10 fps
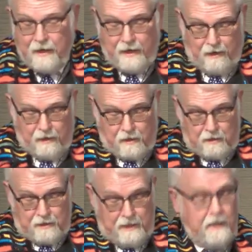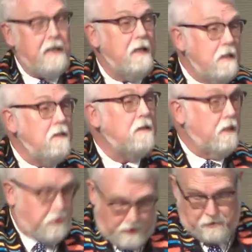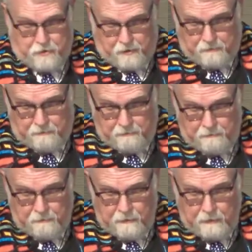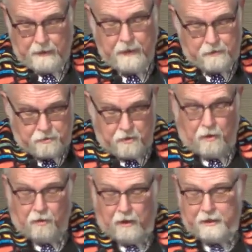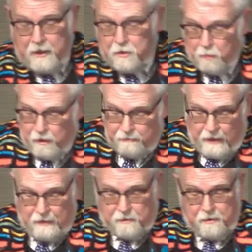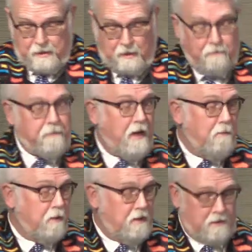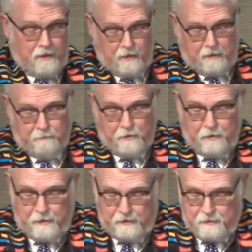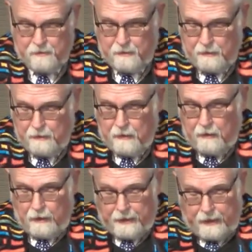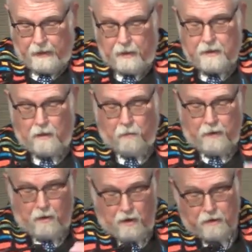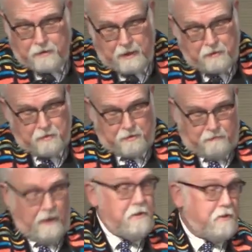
Erica Lee is a teacher. And so are each one of us in our families and our communities. Like Erica, we are all teachers of our